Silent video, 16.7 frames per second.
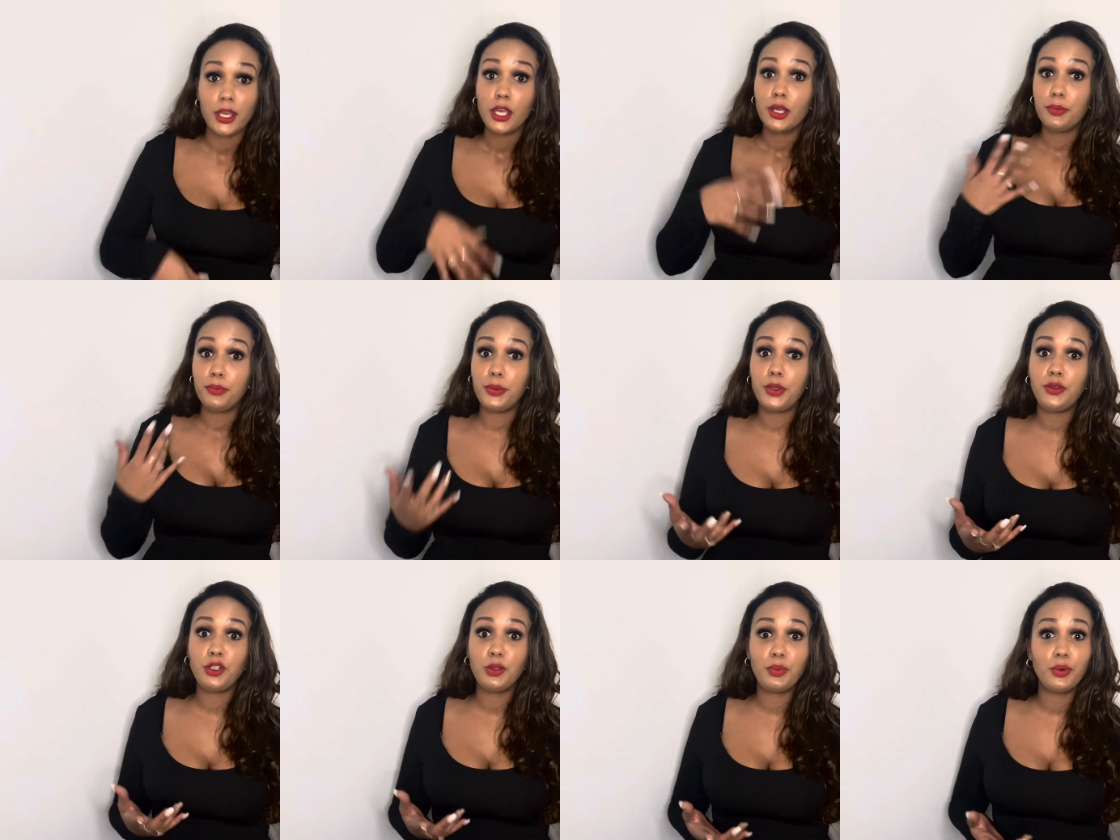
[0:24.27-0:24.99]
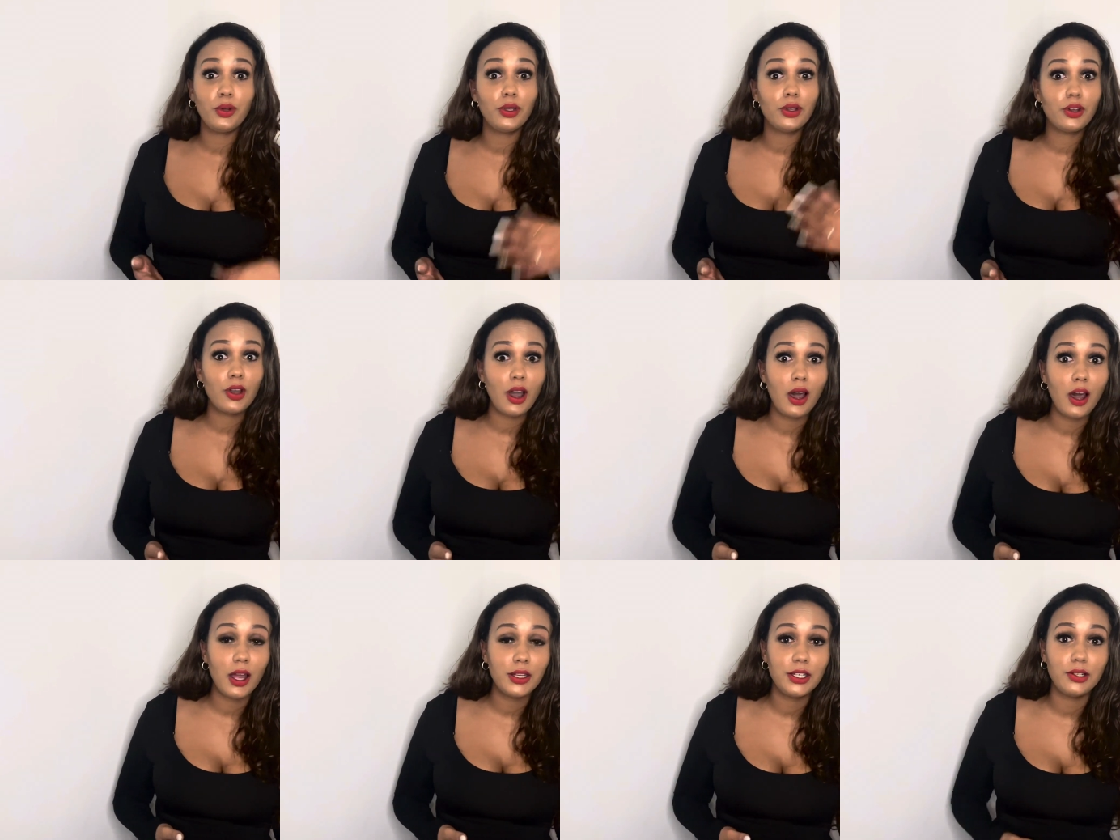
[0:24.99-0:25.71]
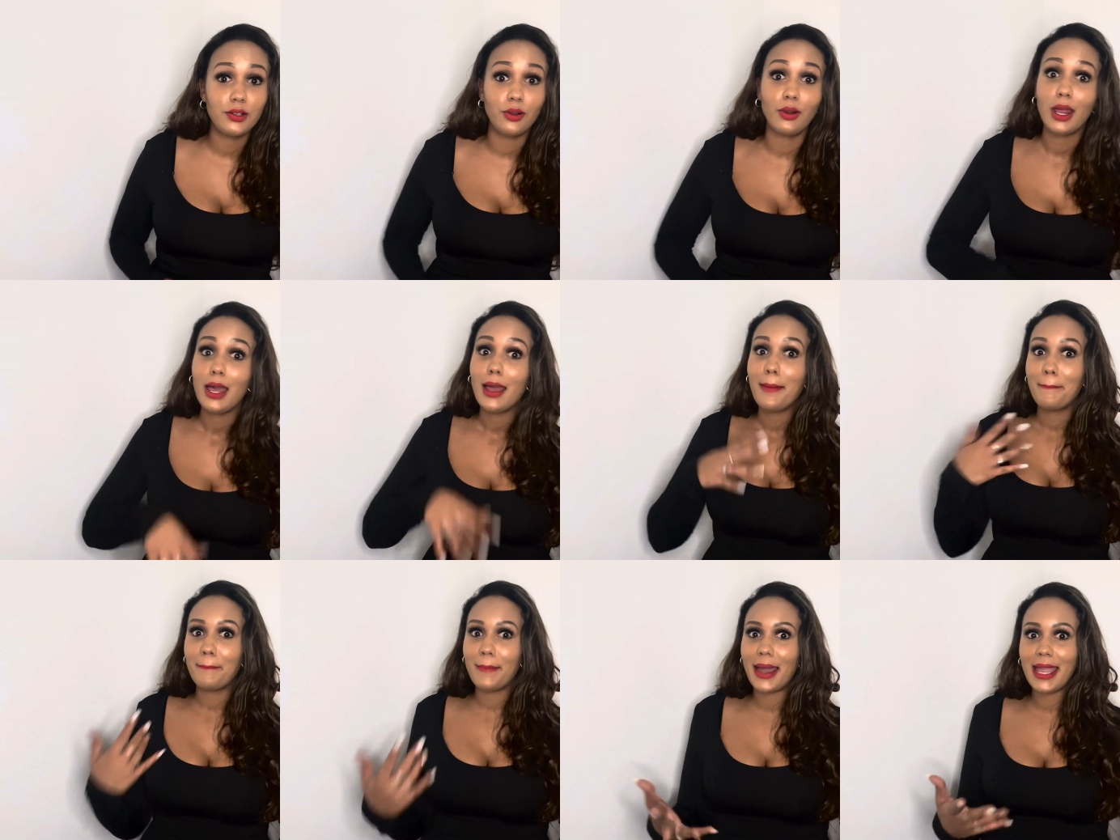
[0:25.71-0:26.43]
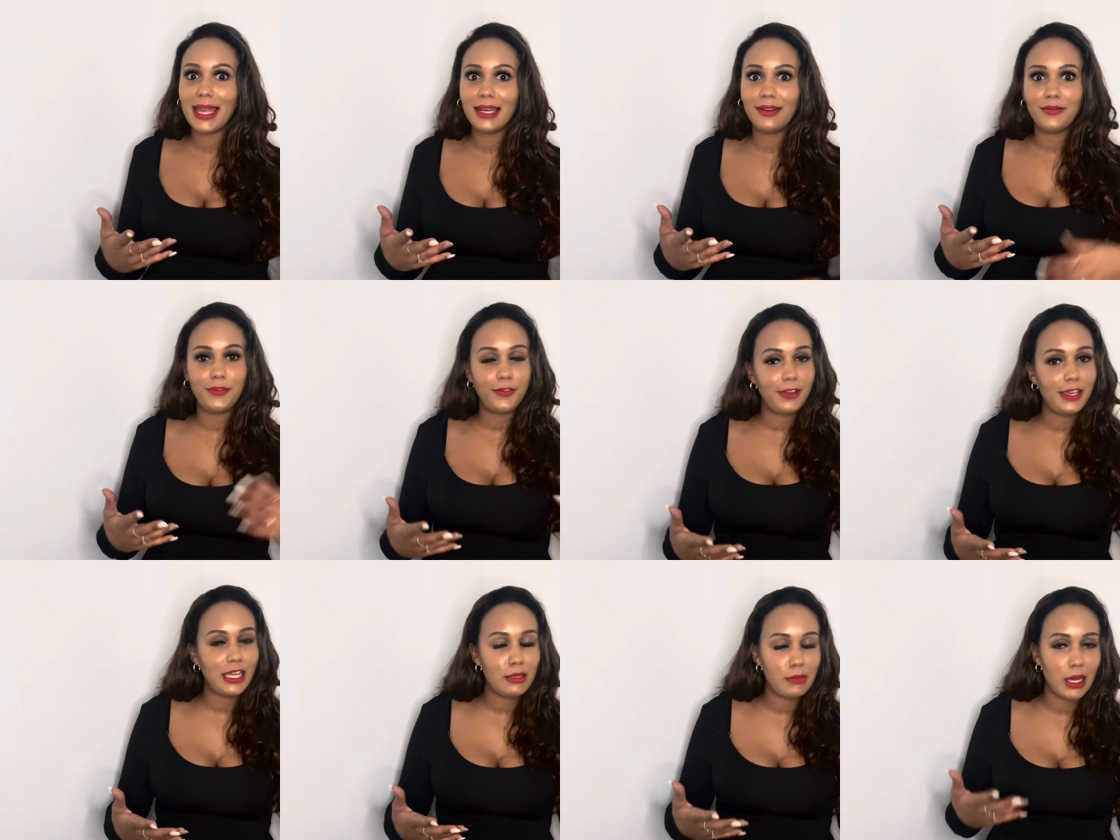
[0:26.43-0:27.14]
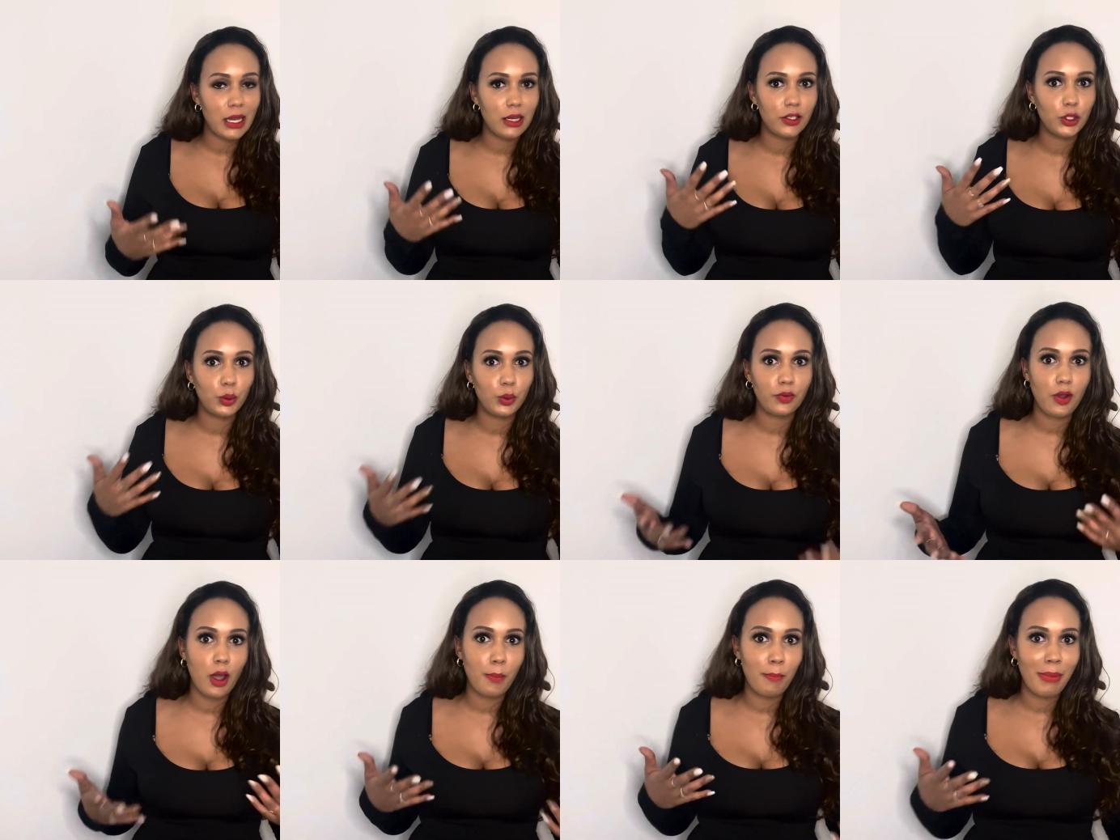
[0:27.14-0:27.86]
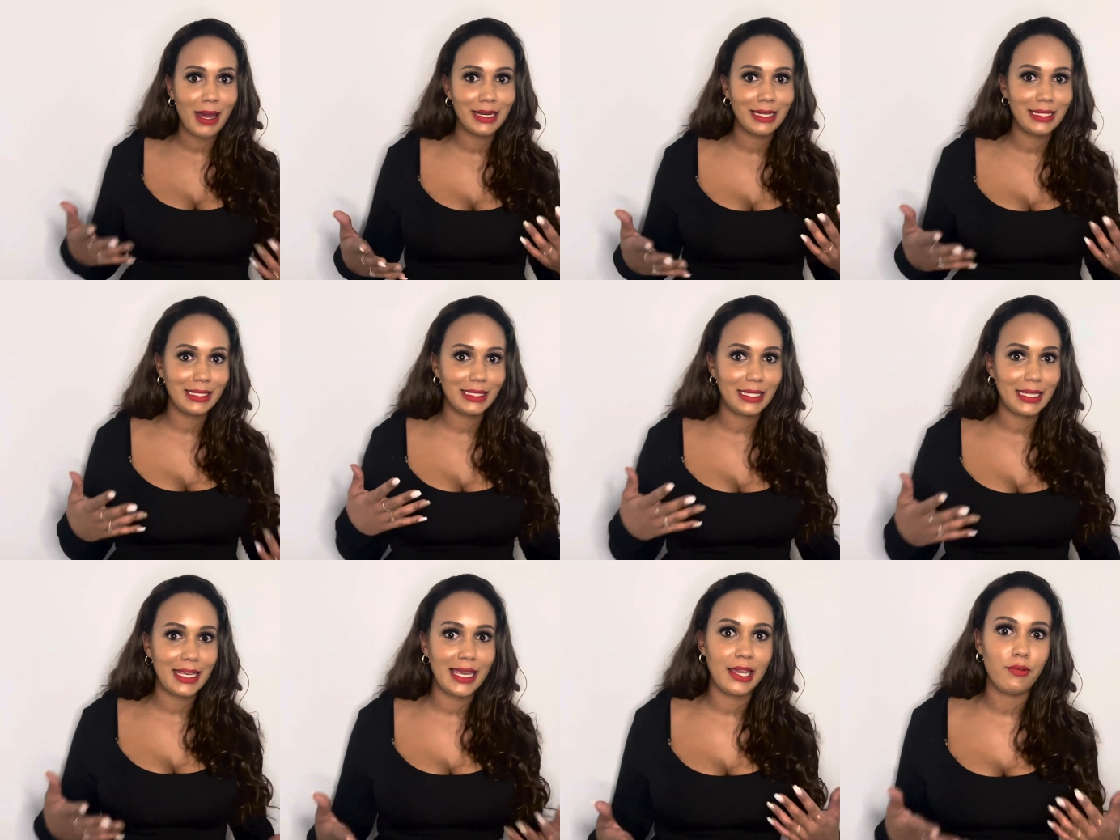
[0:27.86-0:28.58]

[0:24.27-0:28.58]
mutable and cardinal, male and female. So we've got a balance here